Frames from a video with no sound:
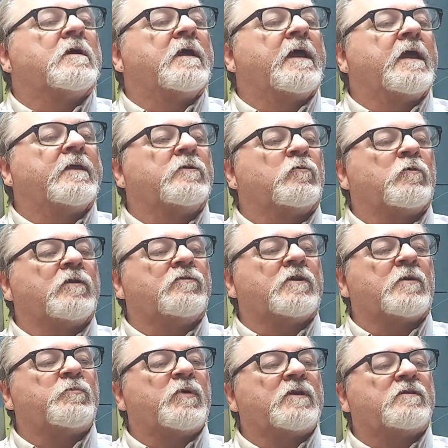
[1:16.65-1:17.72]
and the reason
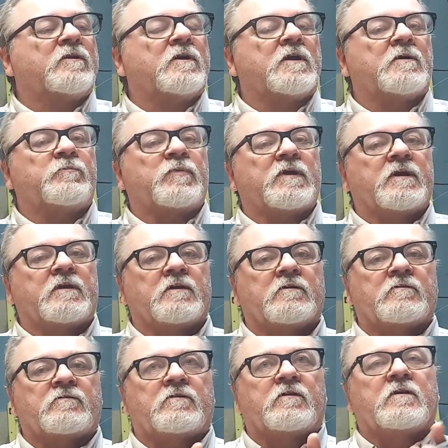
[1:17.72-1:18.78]
I picked it up
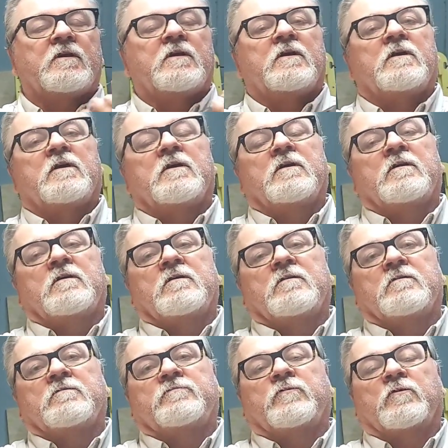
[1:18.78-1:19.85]
is
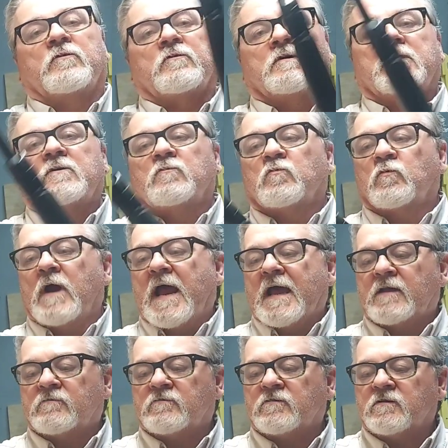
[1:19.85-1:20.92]
for
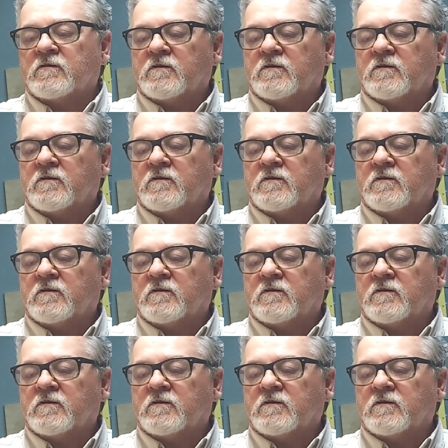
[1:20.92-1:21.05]
rats.